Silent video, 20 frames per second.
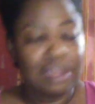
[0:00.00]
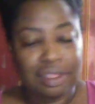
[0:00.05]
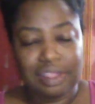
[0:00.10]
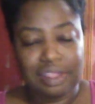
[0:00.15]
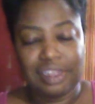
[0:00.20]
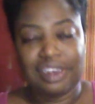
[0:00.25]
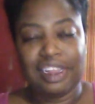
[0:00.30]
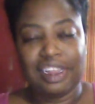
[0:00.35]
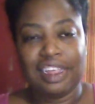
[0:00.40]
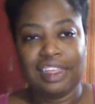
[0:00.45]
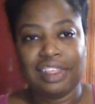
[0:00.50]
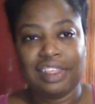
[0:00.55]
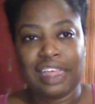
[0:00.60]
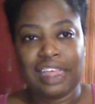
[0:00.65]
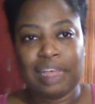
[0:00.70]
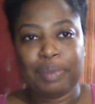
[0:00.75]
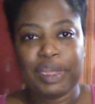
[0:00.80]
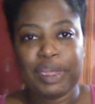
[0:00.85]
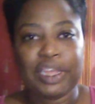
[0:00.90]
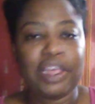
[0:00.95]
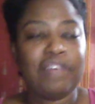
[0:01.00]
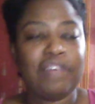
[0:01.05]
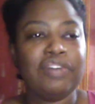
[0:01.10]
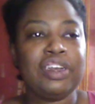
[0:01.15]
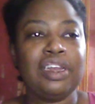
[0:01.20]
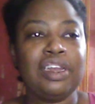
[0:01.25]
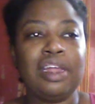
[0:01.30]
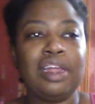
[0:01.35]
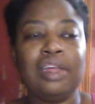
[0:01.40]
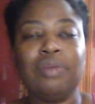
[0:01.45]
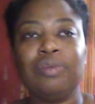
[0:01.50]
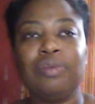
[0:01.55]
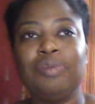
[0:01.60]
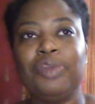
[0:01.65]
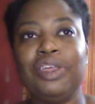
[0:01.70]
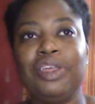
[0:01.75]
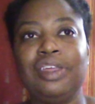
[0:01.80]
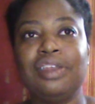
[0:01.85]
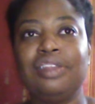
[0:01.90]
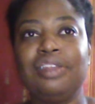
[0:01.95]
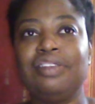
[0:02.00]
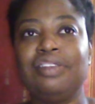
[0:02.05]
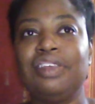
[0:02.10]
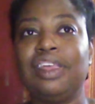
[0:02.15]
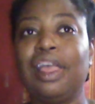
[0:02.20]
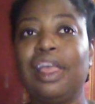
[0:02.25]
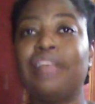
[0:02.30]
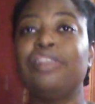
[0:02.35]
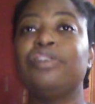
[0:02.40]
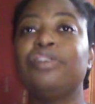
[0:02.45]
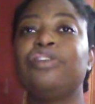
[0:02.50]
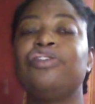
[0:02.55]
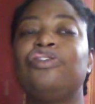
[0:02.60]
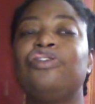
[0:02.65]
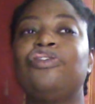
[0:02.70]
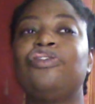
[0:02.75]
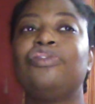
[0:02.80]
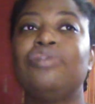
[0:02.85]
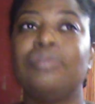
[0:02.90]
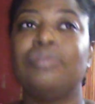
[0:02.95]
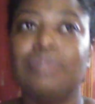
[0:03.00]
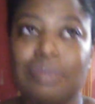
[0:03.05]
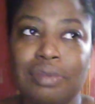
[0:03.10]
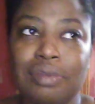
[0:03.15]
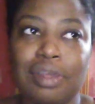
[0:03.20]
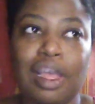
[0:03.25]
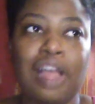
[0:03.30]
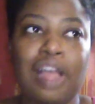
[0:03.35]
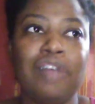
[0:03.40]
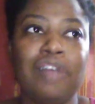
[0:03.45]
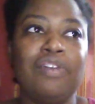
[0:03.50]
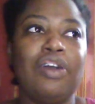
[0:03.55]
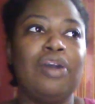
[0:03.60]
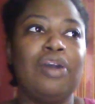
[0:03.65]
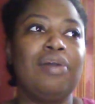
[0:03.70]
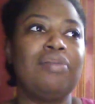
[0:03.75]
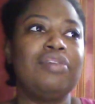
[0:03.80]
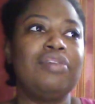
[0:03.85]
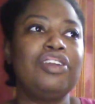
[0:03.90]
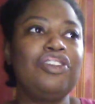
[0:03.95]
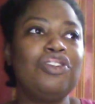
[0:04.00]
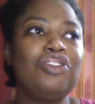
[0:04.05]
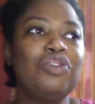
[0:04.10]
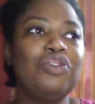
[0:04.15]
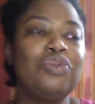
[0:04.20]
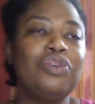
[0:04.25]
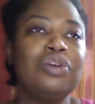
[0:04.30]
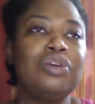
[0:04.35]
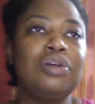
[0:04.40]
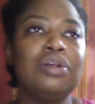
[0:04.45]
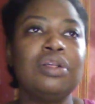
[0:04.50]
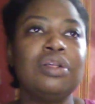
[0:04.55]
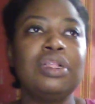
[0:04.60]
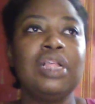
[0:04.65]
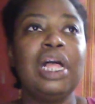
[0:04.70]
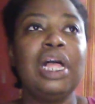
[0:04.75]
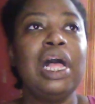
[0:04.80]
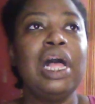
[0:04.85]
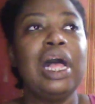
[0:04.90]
the day that my coven and I will be getting together to have our ritual.